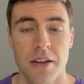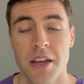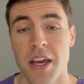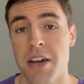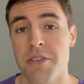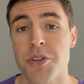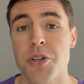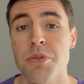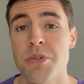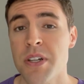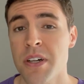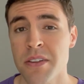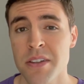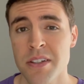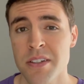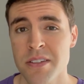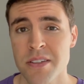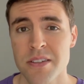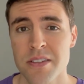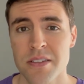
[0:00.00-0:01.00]
Have you done
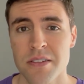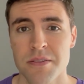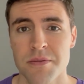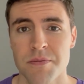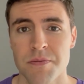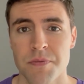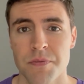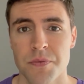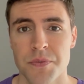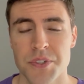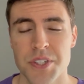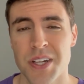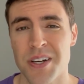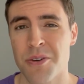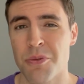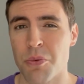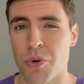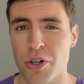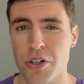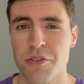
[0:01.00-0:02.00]
this? Did
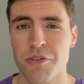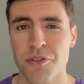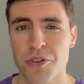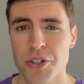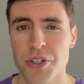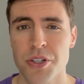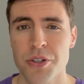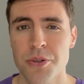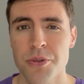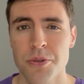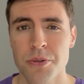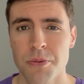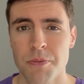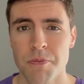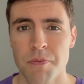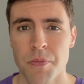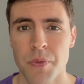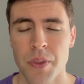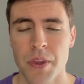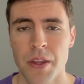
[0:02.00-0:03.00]
it work for you?
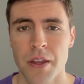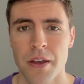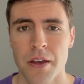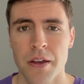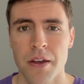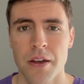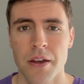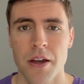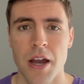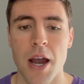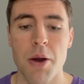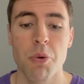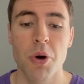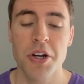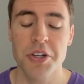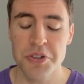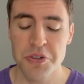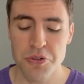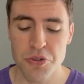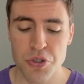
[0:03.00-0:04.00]
I
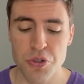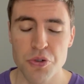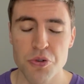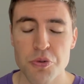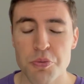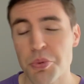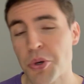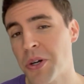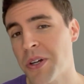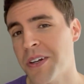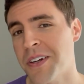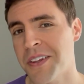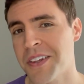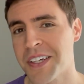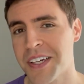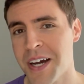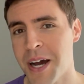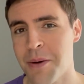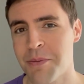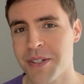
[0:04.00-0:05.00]
want you to put it in the
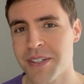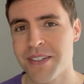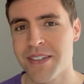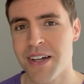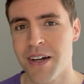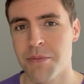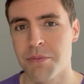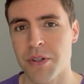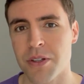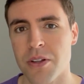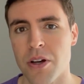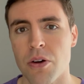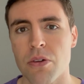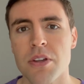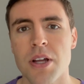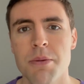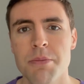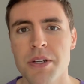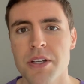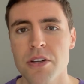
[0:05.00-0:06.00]
comments down below.
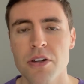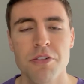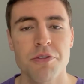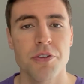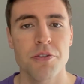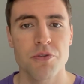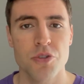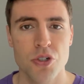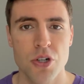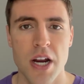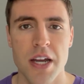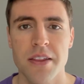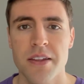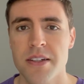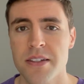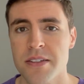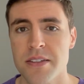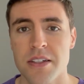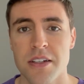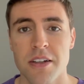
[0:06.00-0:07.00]
Let me know if you've tried
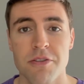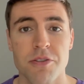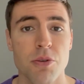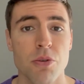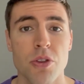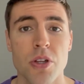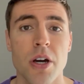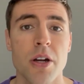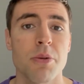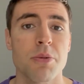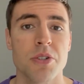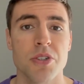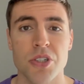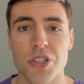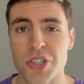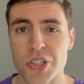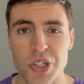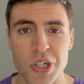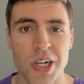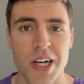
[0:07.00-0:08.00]
this and if you thought it was a
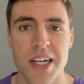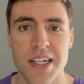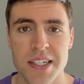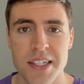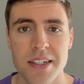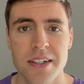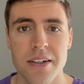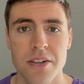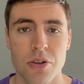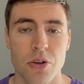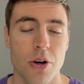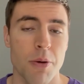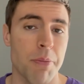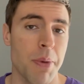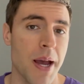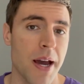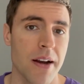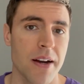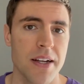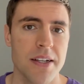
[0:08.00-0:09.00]
good idea or a
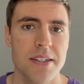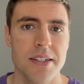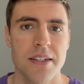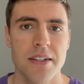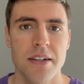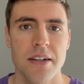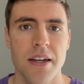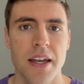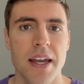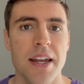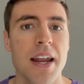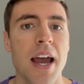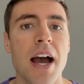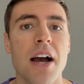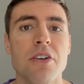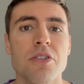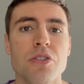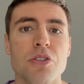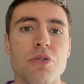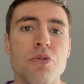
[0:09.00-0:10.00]
bad idea, and
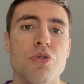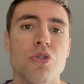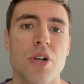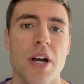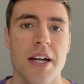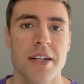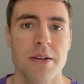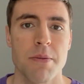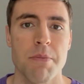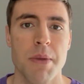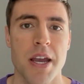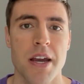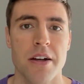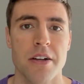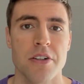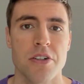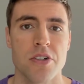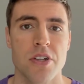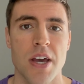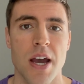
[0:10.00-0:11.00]
how you tried to
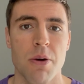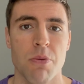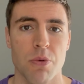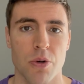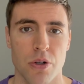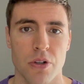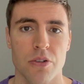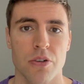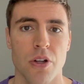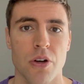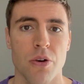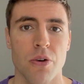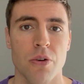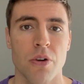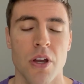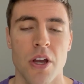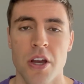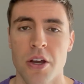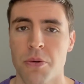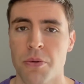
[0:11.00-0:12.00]
manage that workload
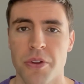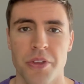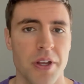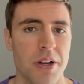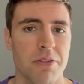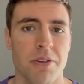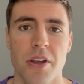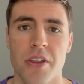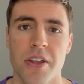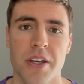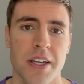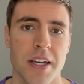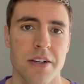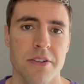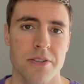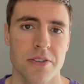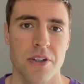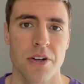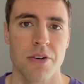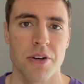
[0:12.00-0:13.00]
with everything
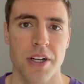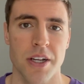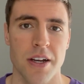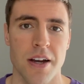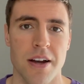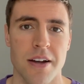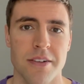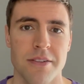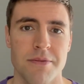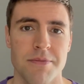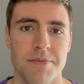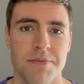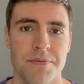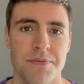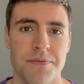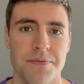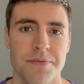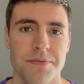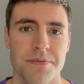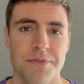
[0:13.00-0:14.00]
else going on.
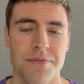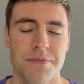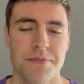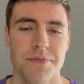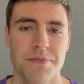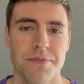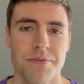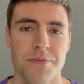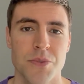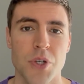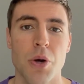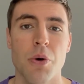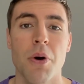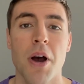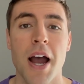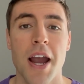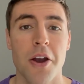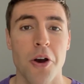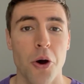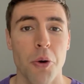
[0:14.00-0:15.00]
So
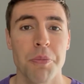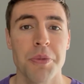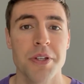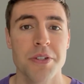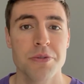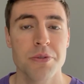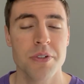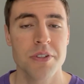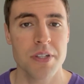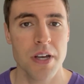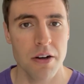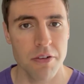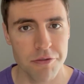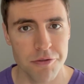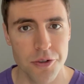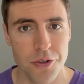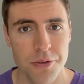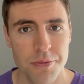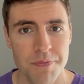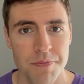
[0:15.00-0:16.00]
I hope this was
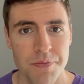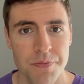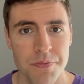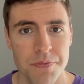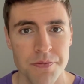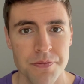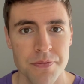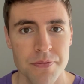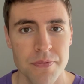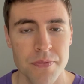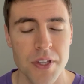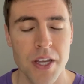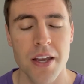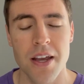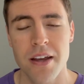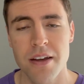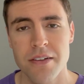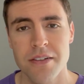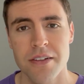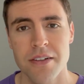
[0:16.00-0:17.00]
helpful,
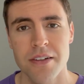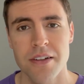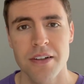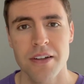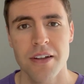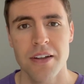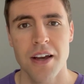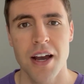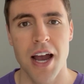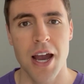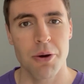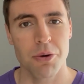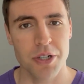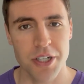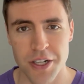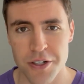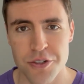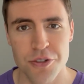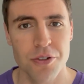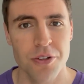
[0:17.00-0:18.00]
and I will
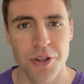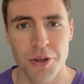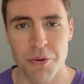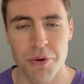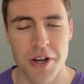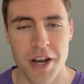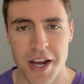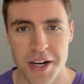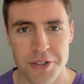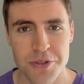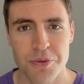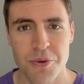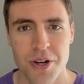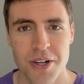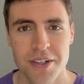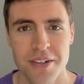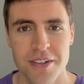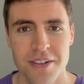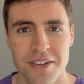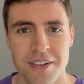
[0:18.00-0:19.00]
catch you in the next
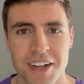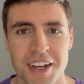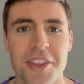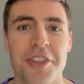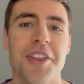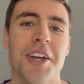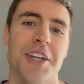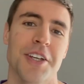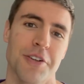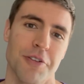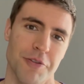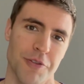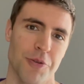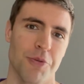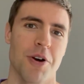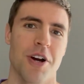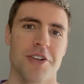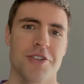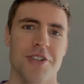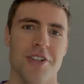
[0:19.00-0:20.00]
one, and thank you for
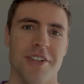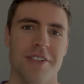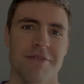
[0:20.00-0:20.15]
watching.